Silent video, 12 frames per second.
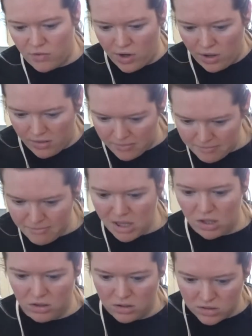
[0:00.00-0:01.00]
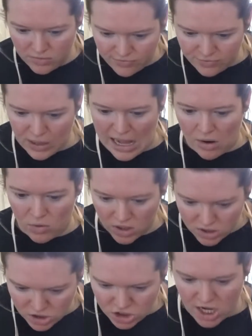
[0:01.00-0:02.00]
oil, milk,
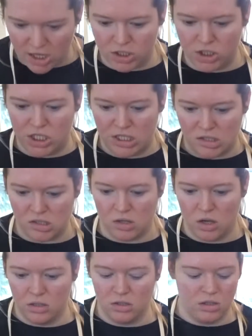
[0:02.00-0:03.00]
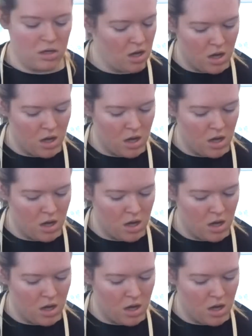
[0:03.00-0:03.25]
flour, cheddar cheese, salt.